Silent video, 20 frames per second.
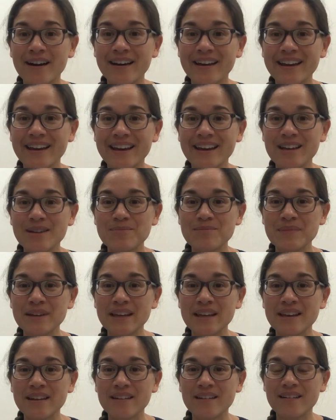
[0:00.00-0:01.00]
it can
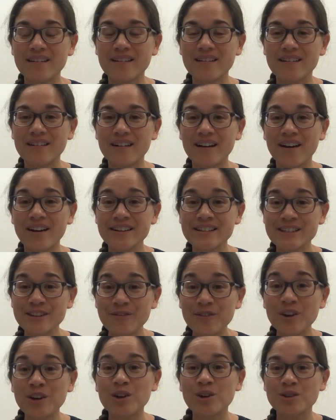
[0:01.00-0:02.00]
be
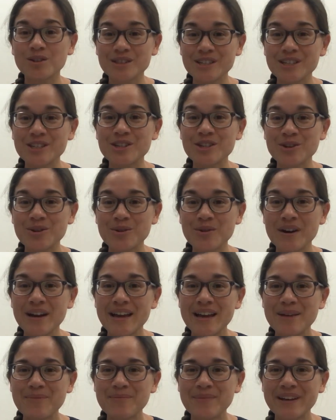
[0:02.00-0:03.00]
difficult to do,
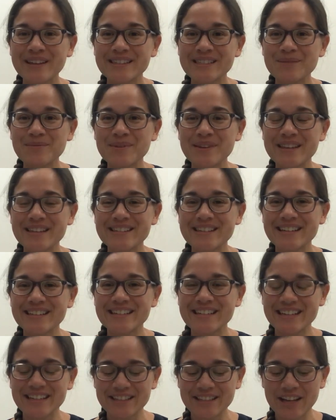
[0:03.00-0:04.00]
but some of these
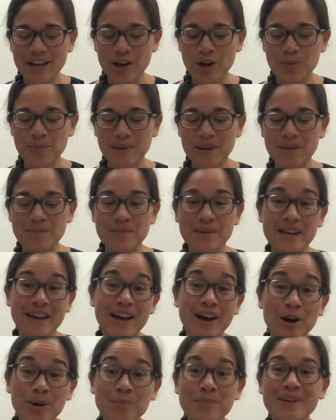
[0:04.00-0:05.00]
ideas I hope can be a
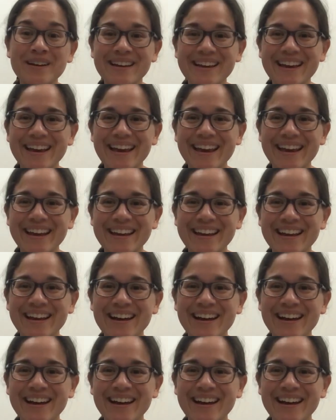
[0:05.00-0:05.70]
help and